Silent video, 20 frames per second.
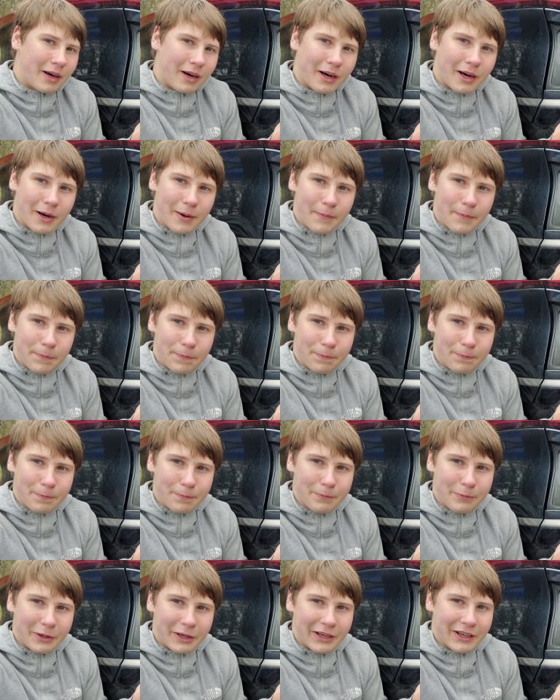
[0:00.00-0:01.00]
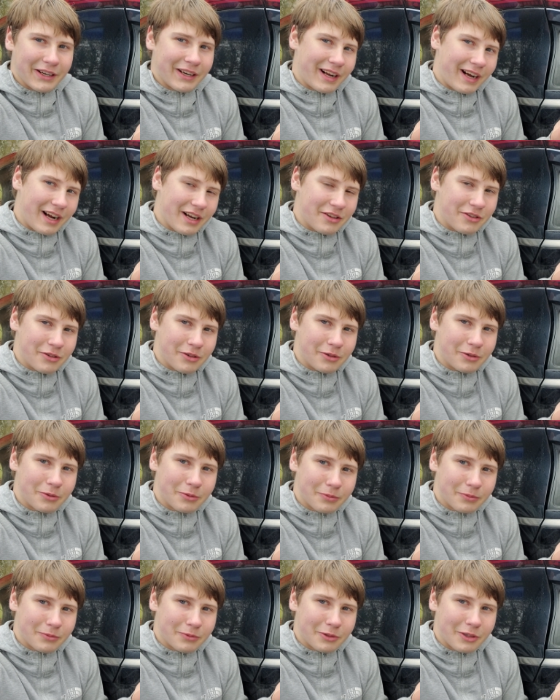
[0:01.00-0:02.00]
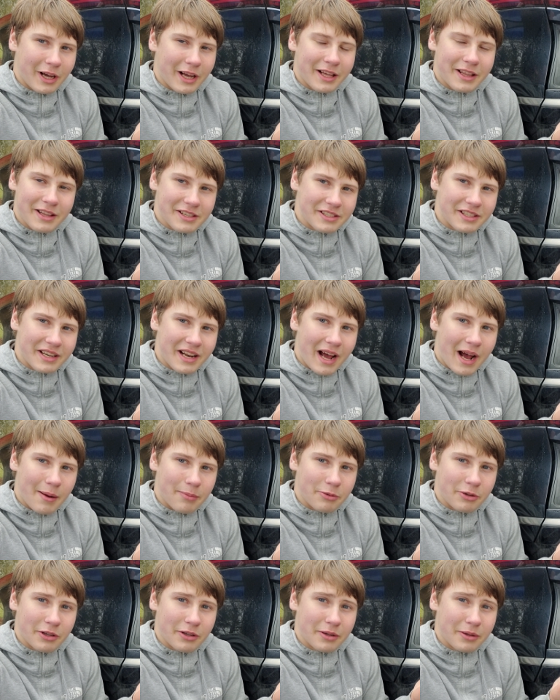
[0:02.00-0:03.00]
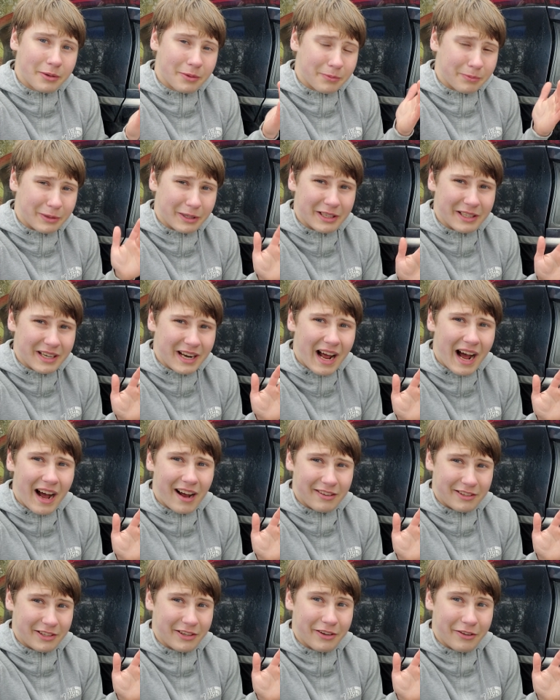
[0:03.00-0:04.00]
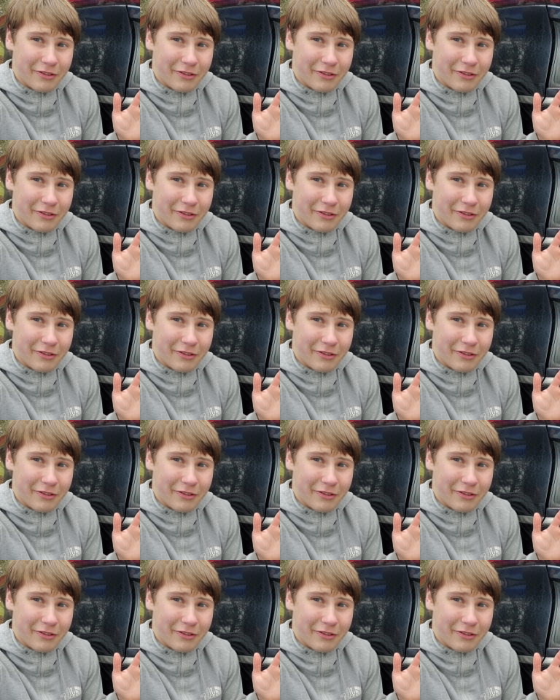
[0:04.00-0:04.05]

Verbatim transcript: Um, but I do like this adapter, but not